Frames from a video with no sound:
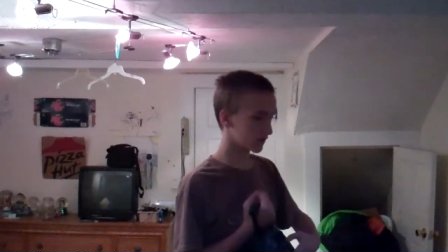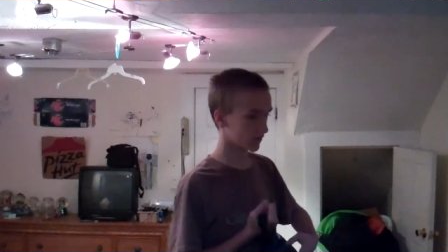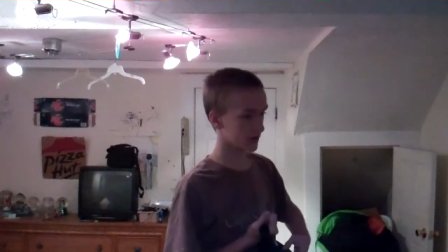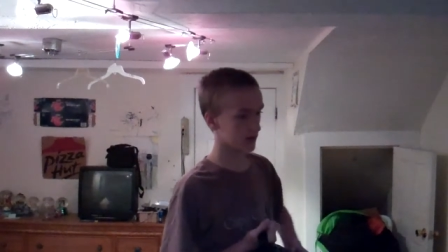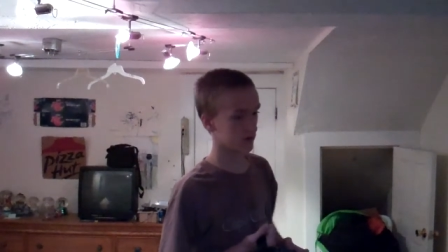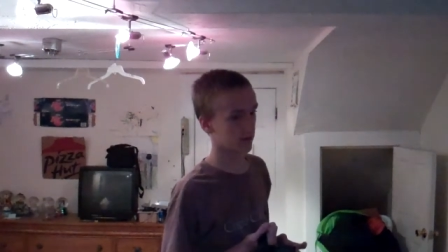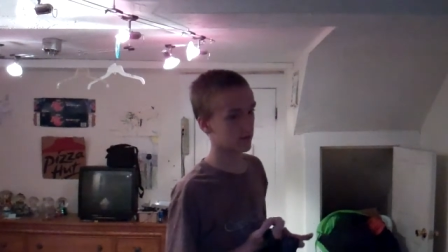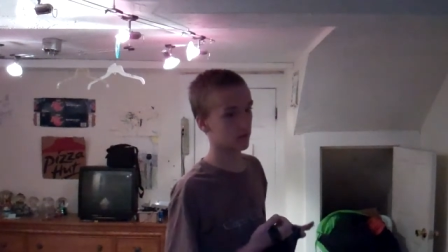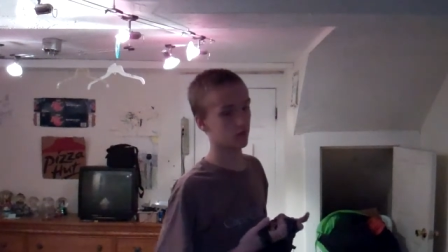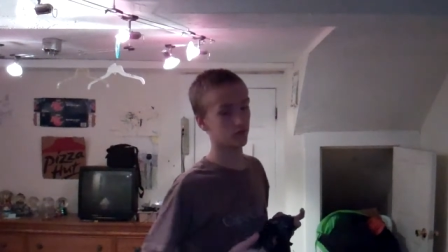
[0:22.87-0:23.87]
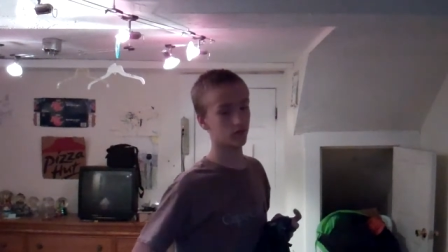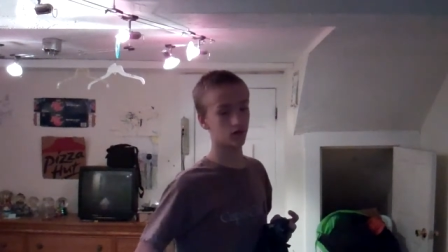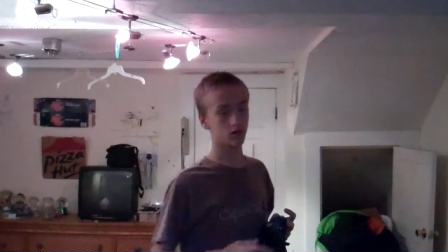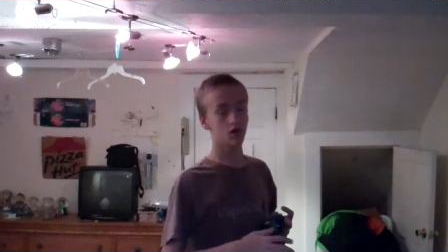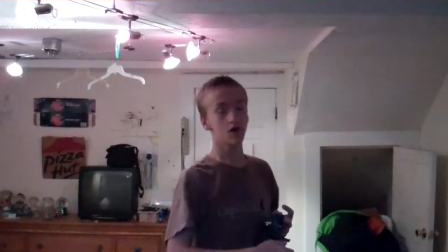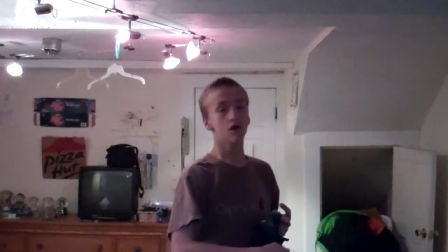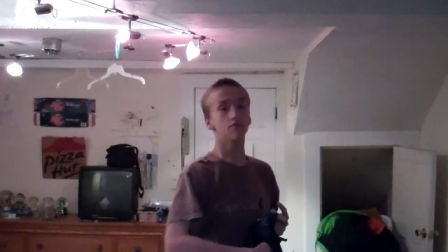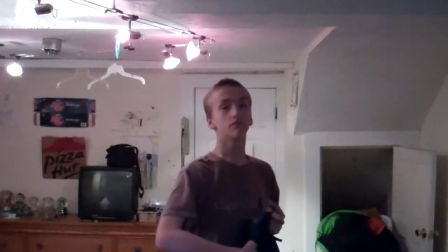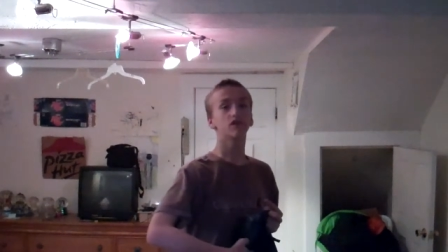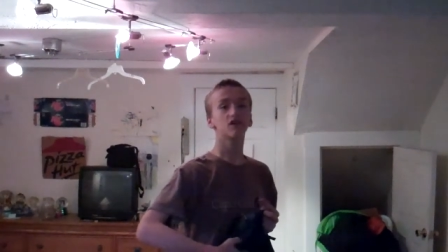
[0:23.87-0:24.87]
grade, so
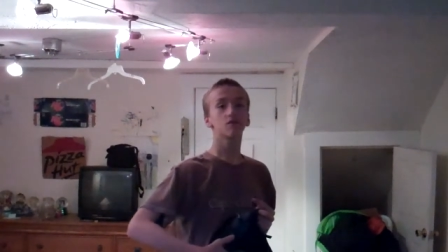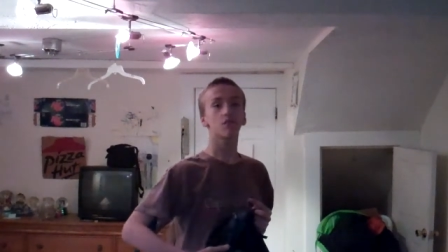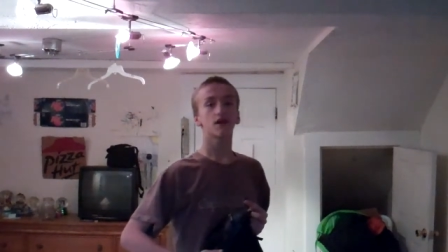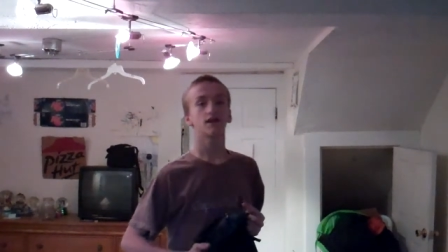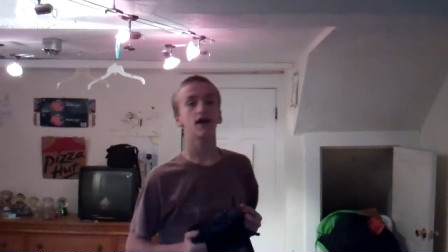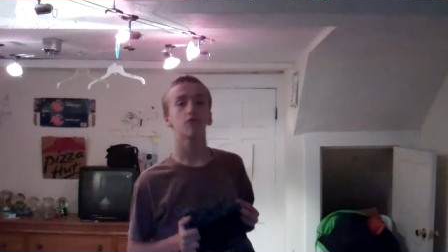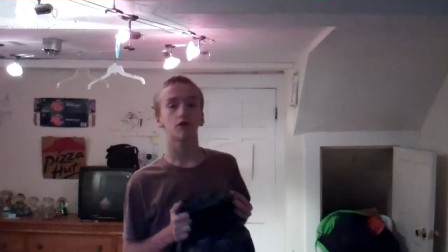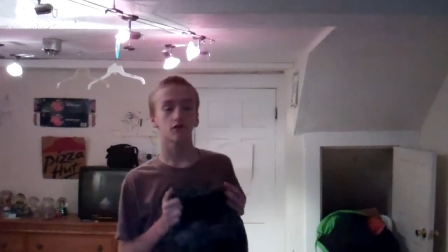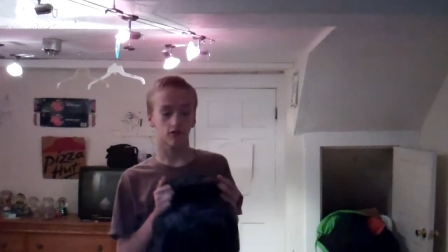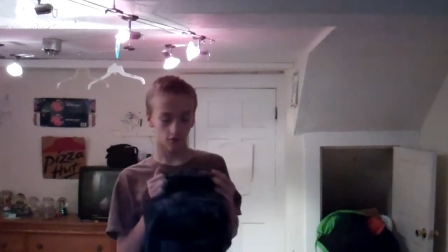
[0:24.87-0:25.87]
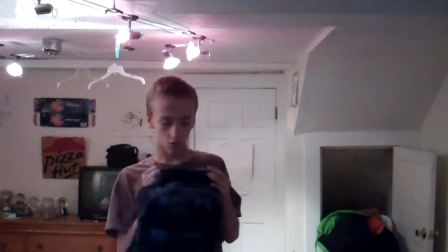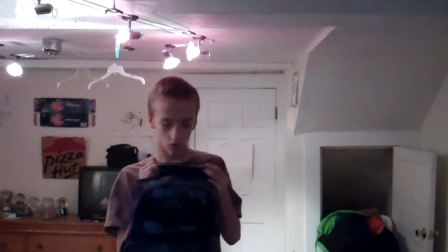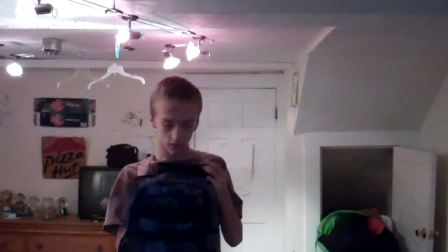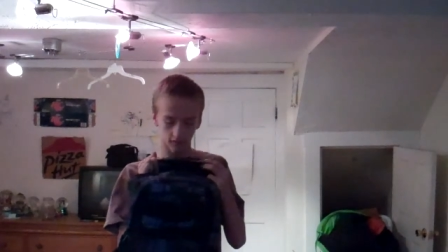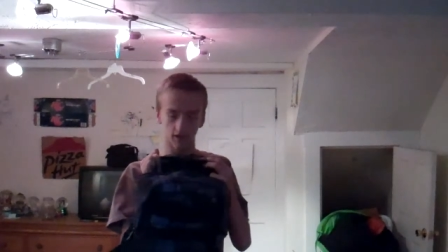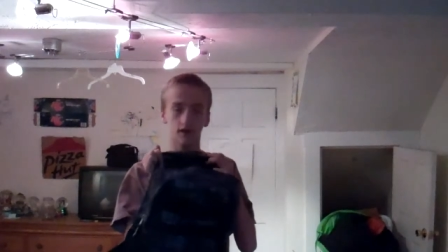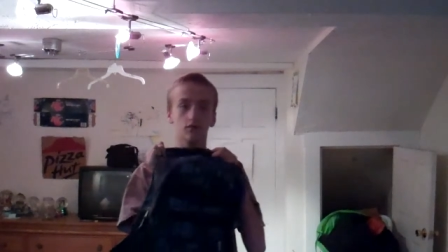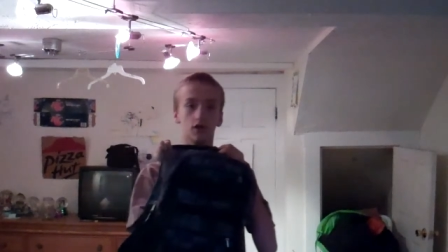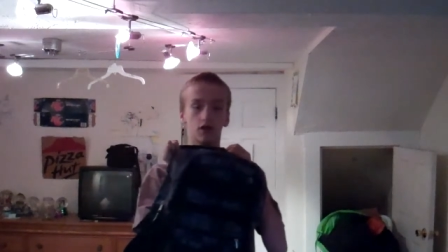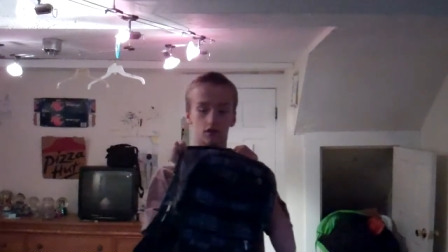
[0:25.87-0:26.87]
me and my dad went out to the mall today and
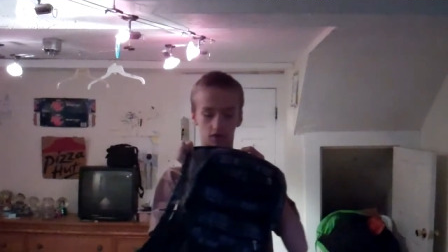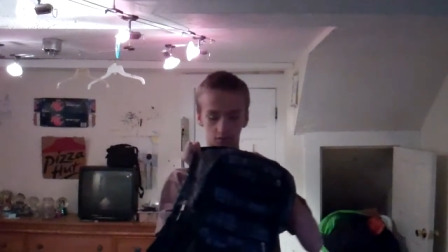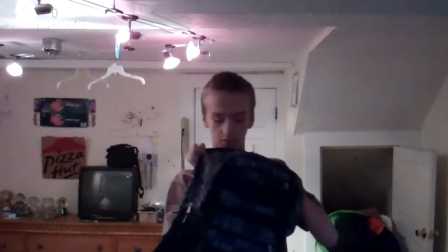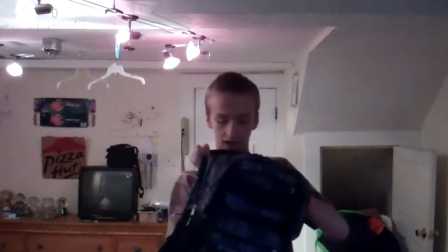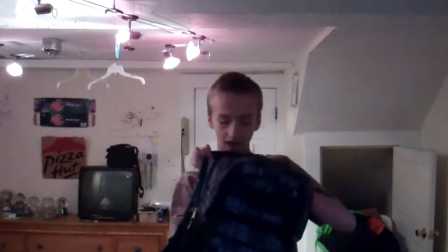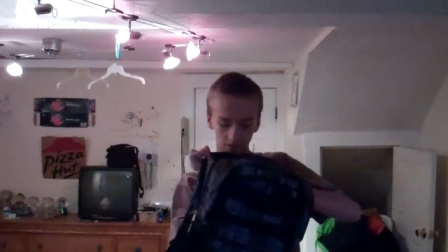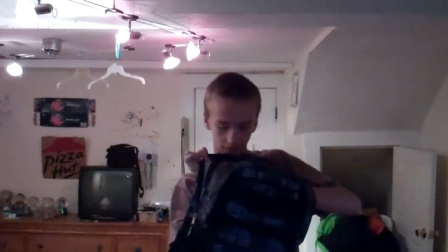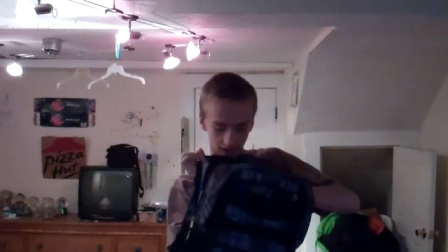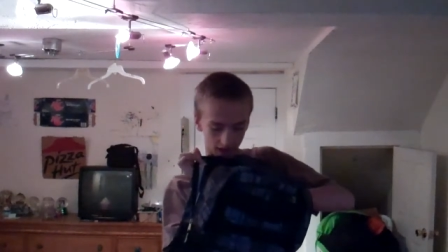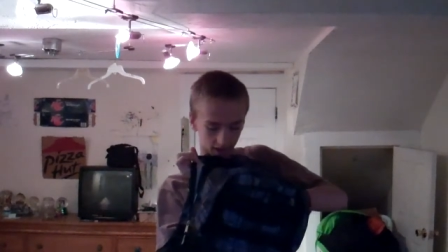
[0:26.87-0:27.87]
we got this backpack